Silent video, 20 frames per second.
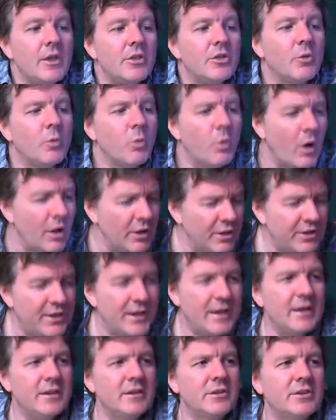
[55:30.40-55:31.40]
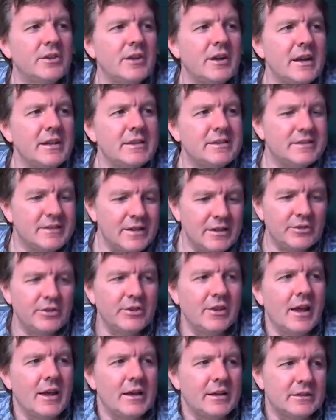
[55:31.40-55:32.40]
The one thing that I
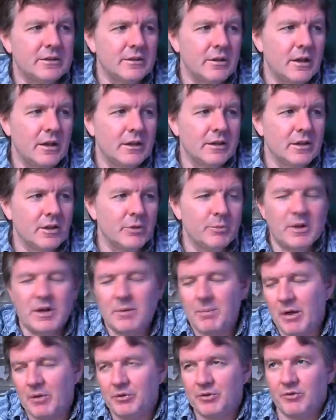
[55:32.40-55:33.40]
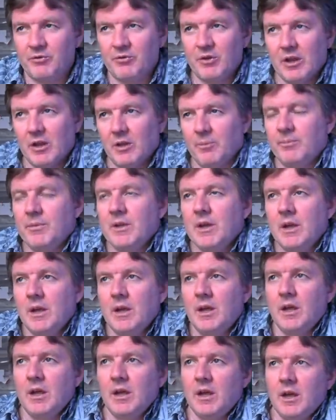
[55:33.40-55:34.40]
disliked a little bit about the film
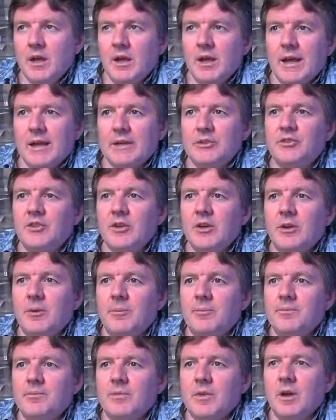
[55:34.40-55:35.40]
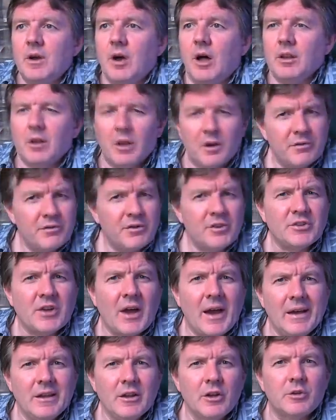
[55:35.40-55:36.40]
is that a lot of the
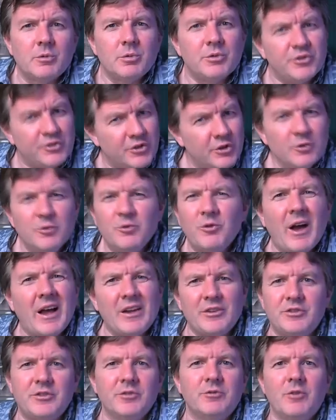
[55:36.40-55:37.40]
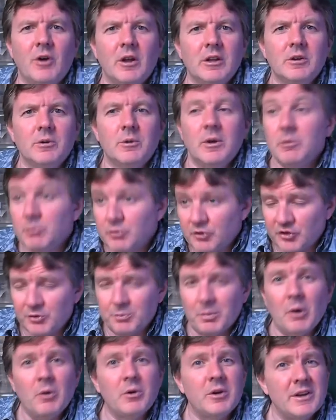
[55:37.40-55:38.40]
dialogue was too fast to follow. It was
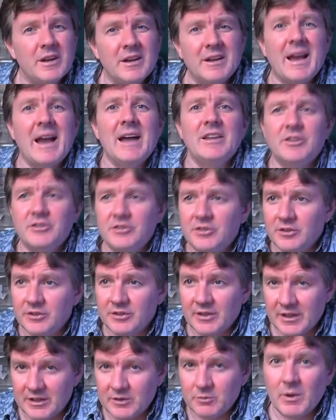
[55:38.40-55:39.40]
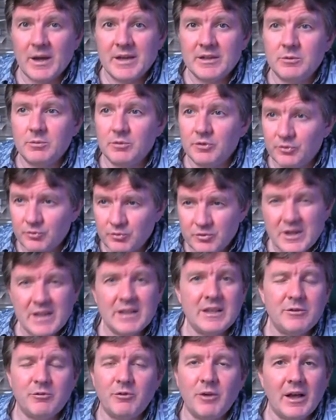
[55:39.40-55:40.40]
spoken and edited in a way that was
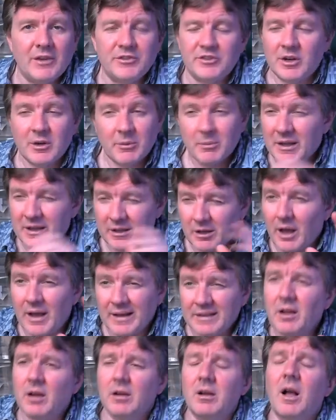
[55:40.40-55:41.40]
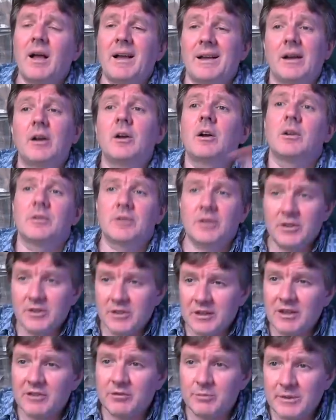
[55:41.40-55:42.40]
really fast. And I'm like, hang on, hang on, can
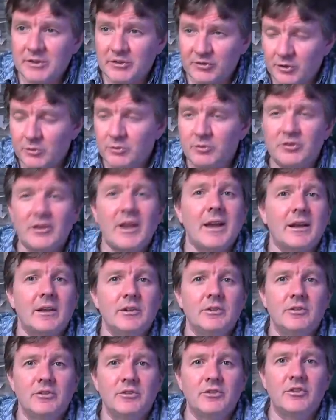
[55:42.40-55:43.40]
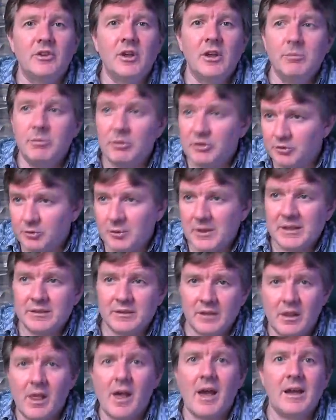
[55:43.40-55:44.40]
you give me two seconds between
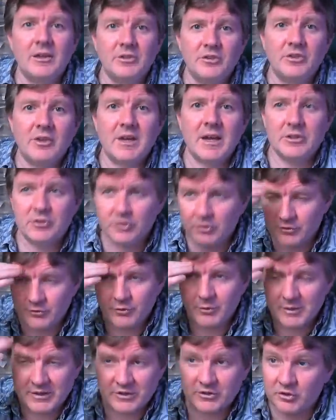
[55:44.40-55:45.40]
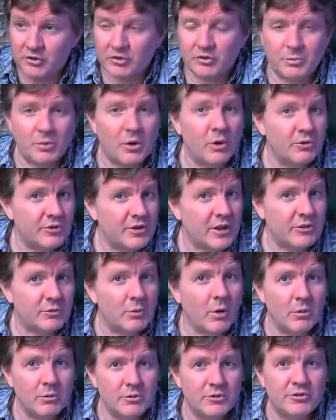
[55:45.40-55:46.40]
the lines there just for me to just process
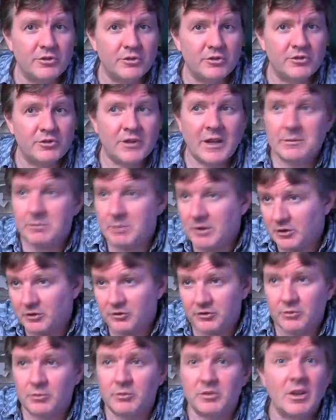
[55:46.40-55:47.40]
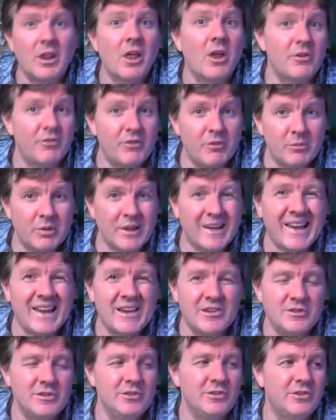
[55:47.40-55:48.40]
what was just said, because there was a lot of
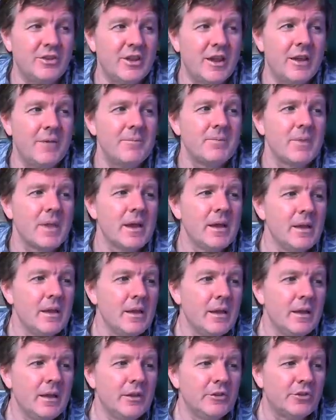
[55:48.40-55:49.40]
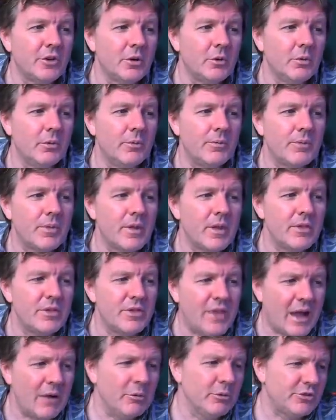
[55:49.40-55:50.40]
implications there. So
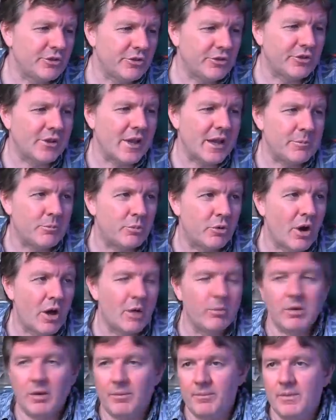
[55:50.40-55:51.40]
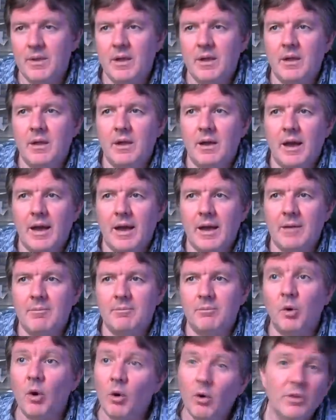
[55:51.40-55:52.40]
that was a slight problem.
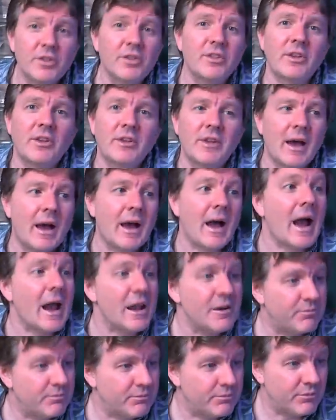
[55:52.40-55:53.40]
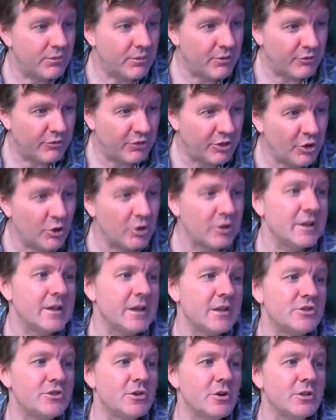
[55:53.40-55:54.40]
Um, but other than that, I thoroughly
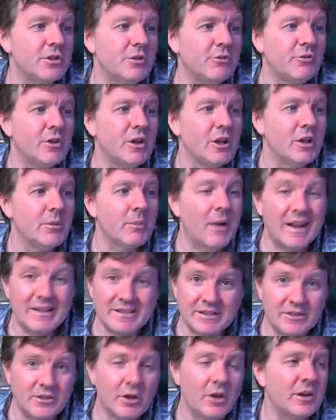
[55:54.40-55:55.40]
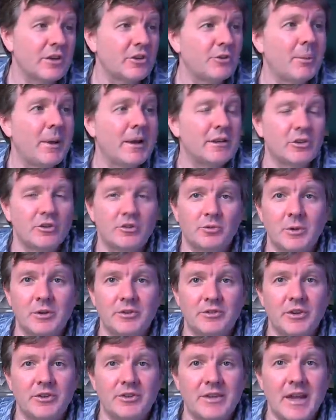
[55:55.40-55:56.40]
enjoyed the film. I did not expect a
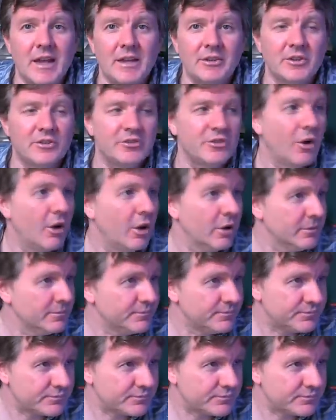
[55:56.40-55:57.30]
twist at the end at all.